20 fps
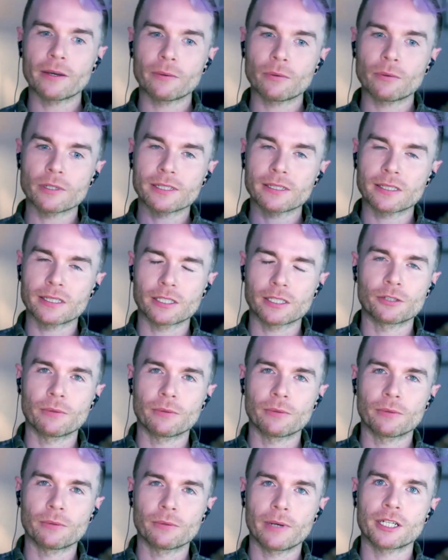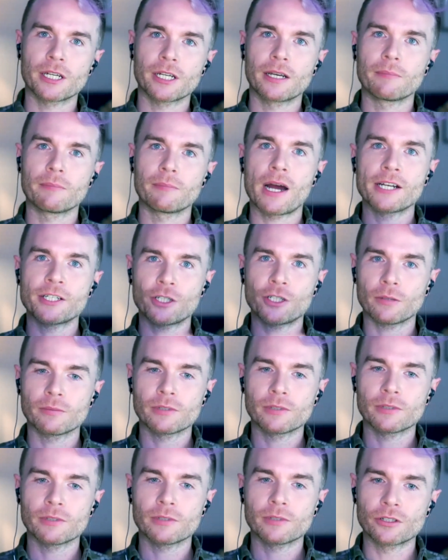there was a situation and my job
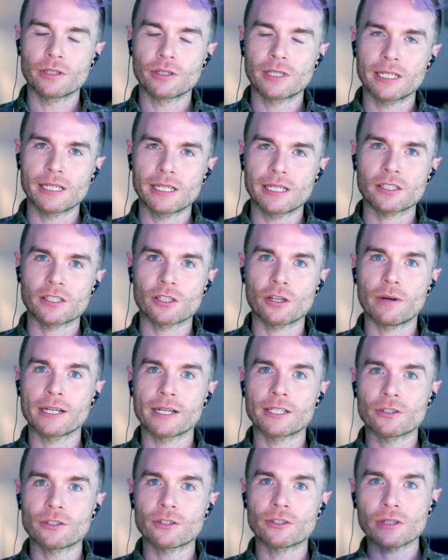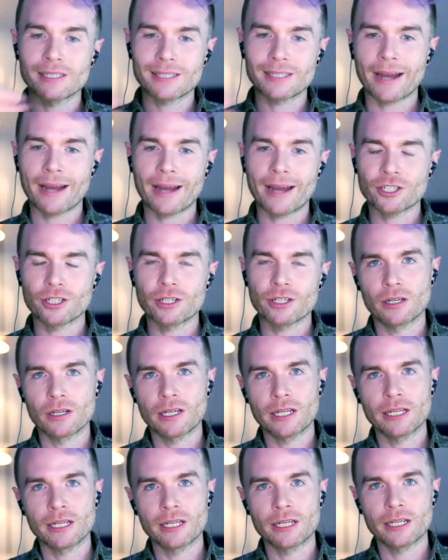was to do this. So I took this action
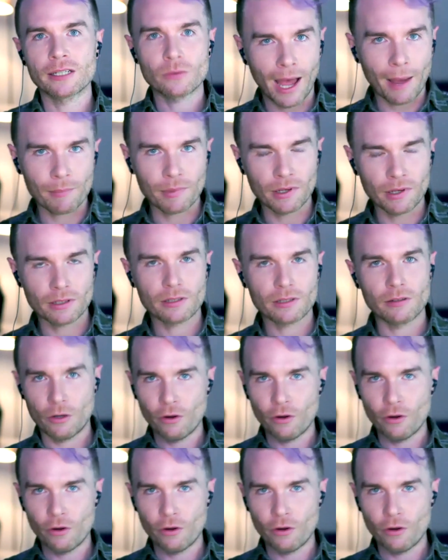and here's what happened.